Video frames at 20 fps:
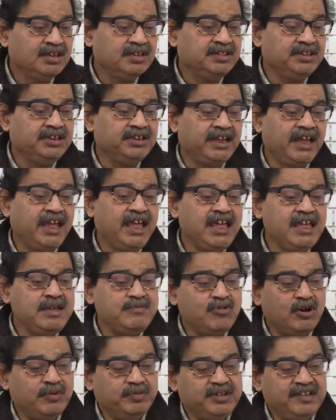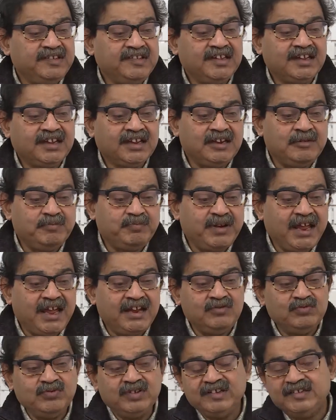The aim of the second
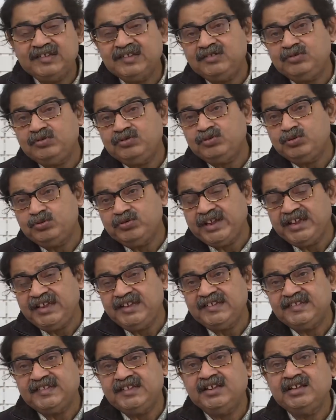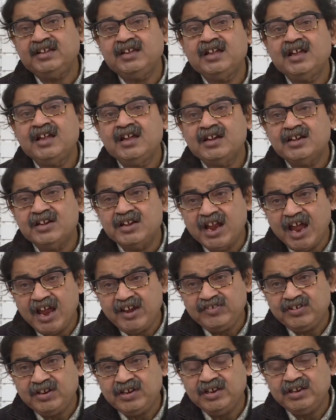plan was to raise the
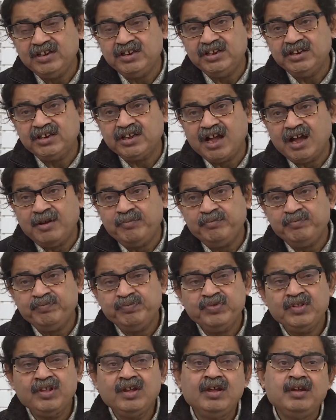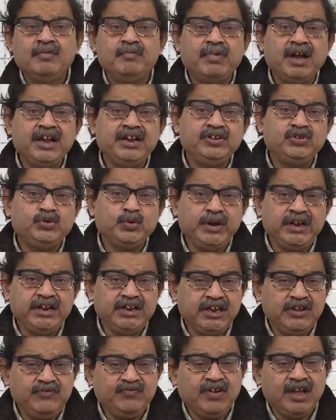national income by
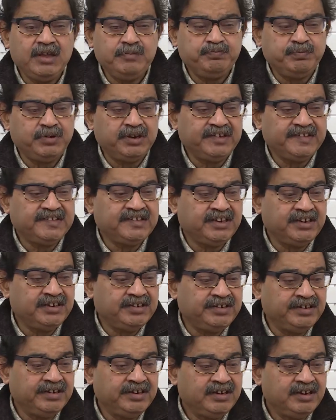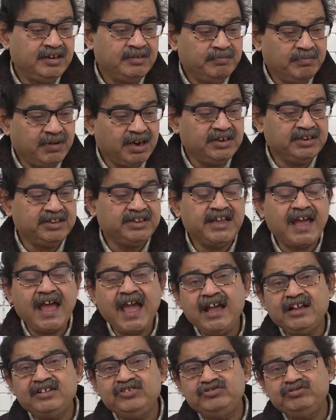25%, but the
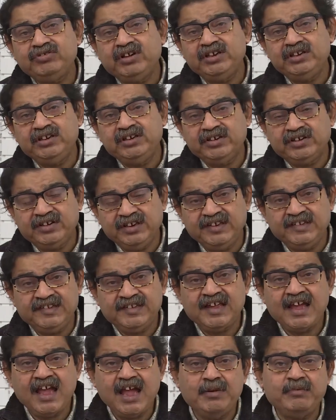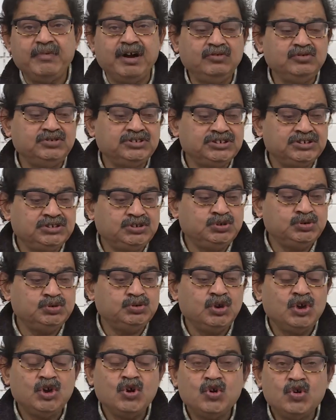actual increase amounted to
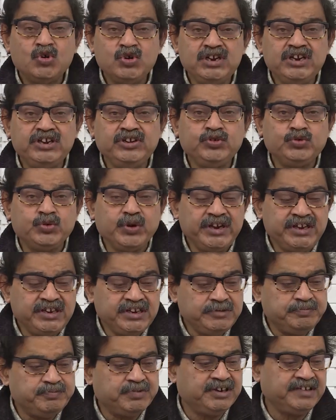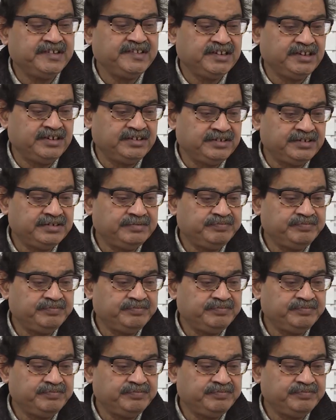only 20%.